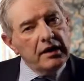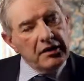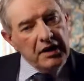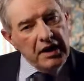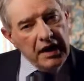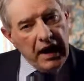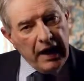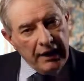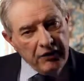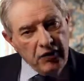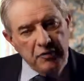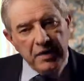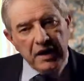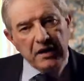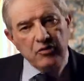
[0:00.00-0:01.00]
The
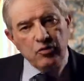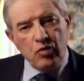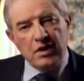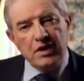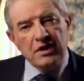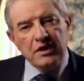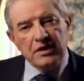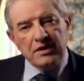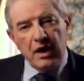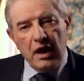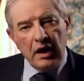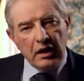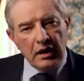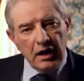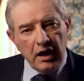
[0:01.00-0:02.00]
Arabic word
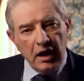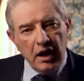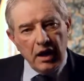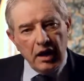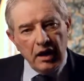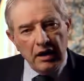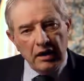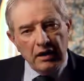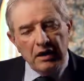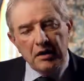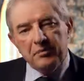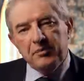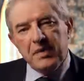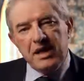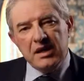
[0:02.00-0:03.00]
Allah
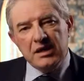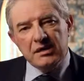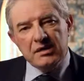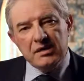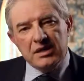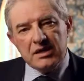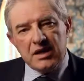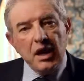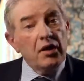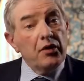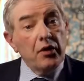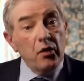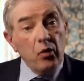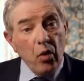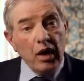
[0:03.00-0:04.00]
means
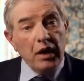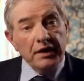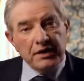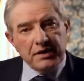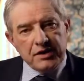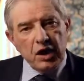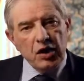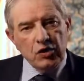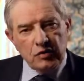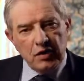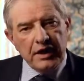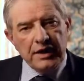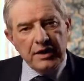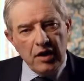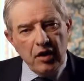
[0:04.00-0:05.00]
the one and
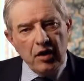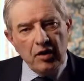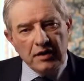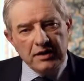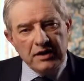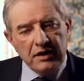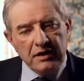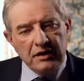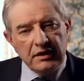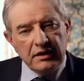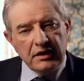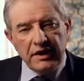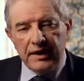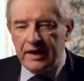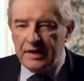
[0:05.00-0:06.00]
only God.
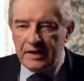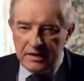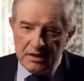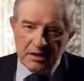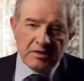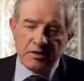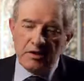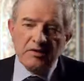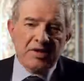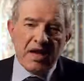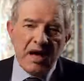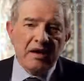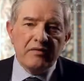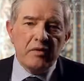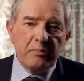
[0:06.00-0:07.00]
It does not
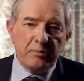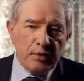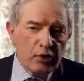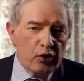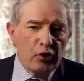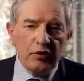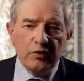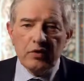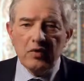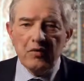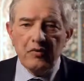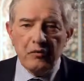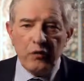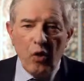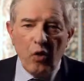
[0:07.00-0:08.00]
have a plural
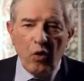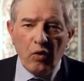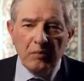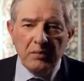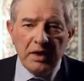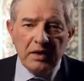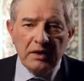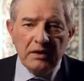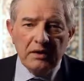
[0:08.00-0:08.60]
form.